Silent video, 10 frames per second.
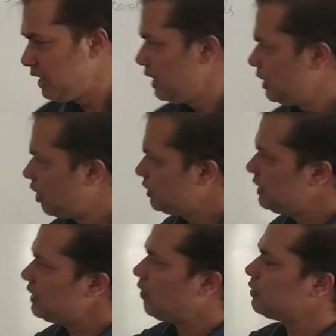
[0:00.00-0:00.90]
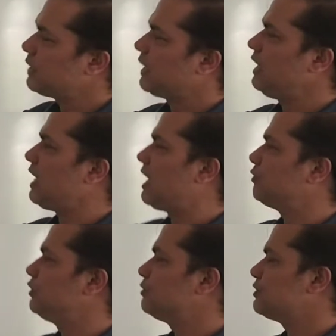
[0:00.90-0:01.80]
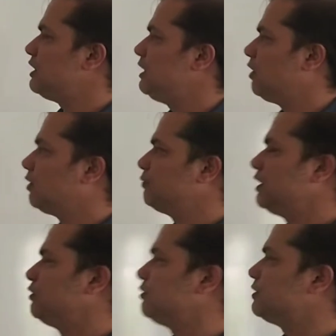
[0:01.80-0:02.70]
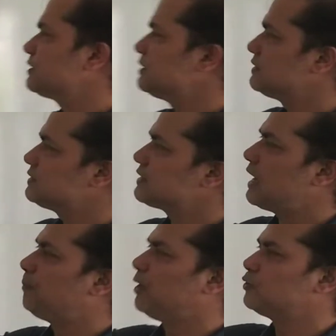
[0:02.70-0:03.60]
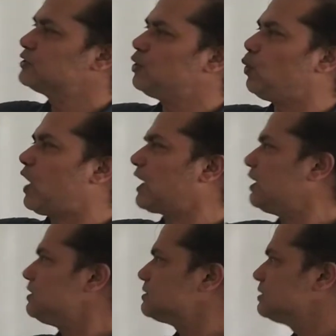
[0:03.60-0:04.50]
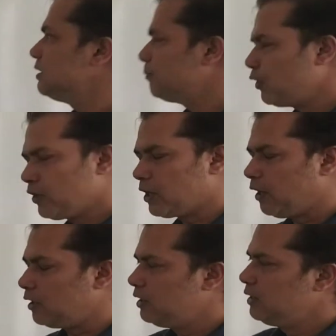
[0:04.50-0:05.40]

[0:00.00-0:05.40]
Now here again I am going to see, or we are going to discuss about the wireless protocol.